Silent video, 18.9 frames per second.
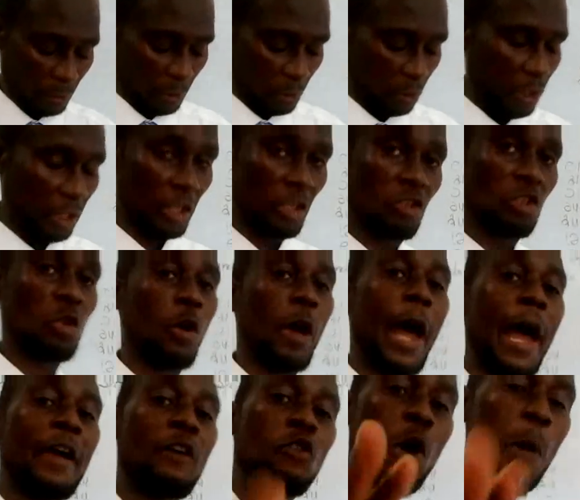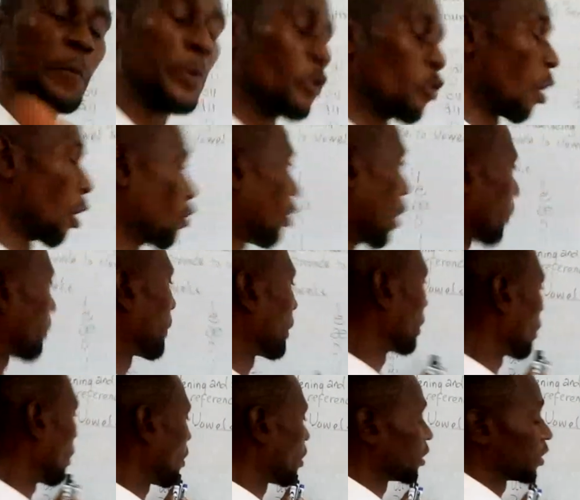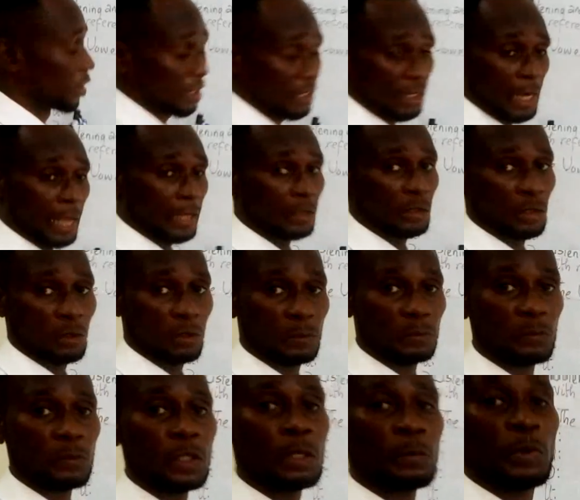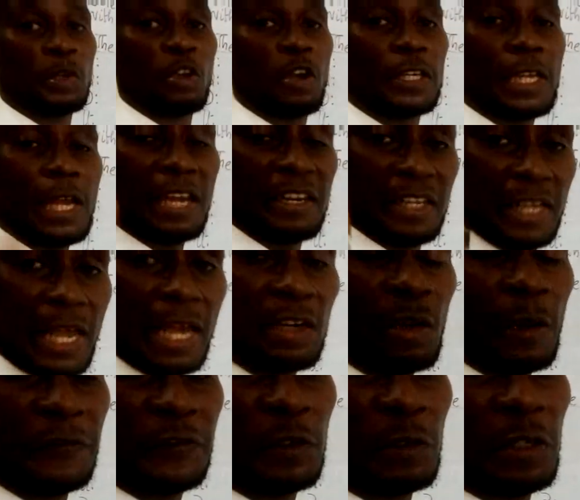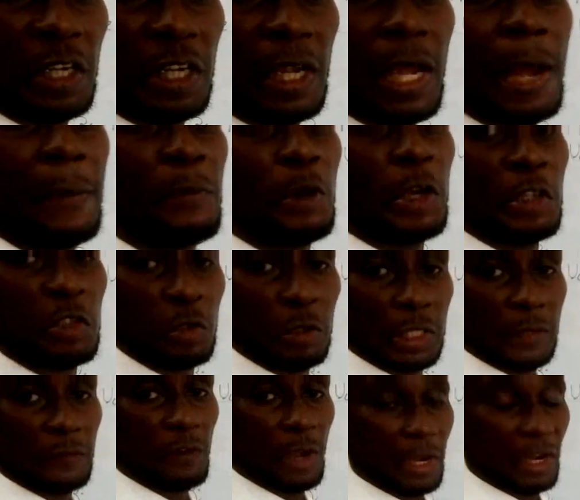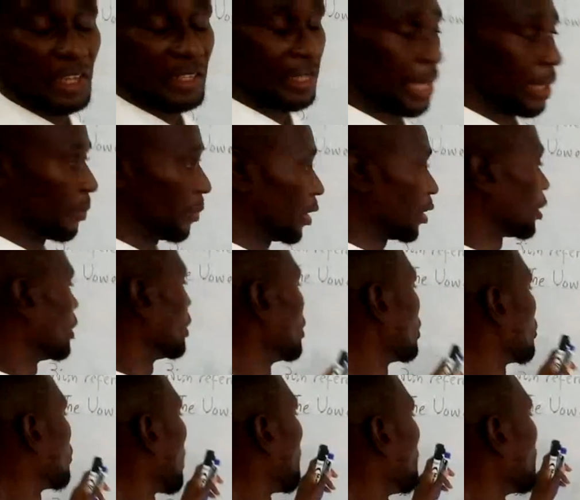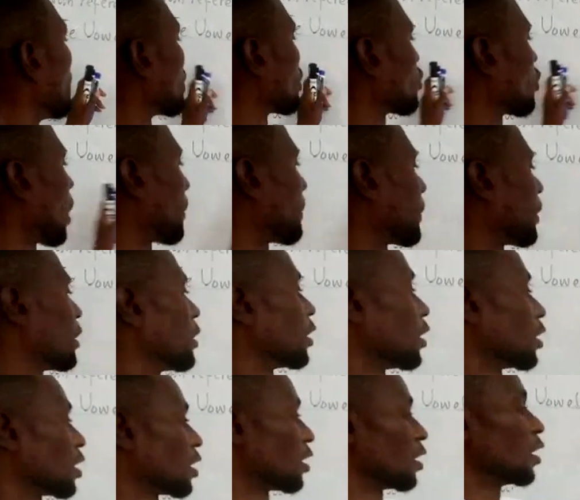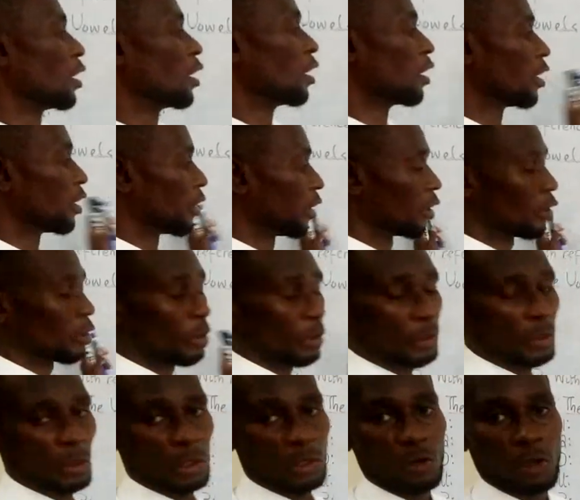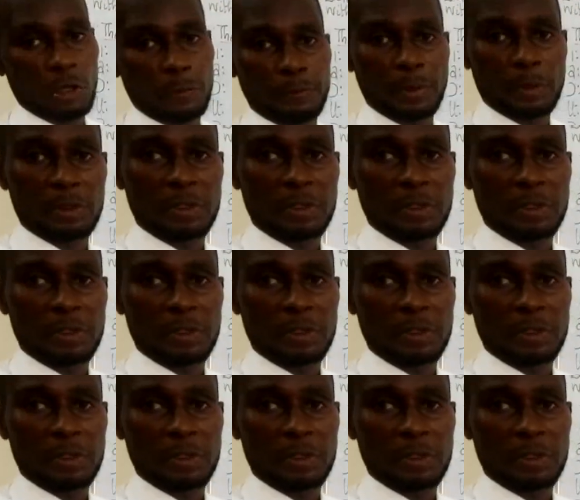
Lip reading: today. So I hope you are copying all this at home, because at the end of today, I'm going to give you an assignment. So please copy this into your notebook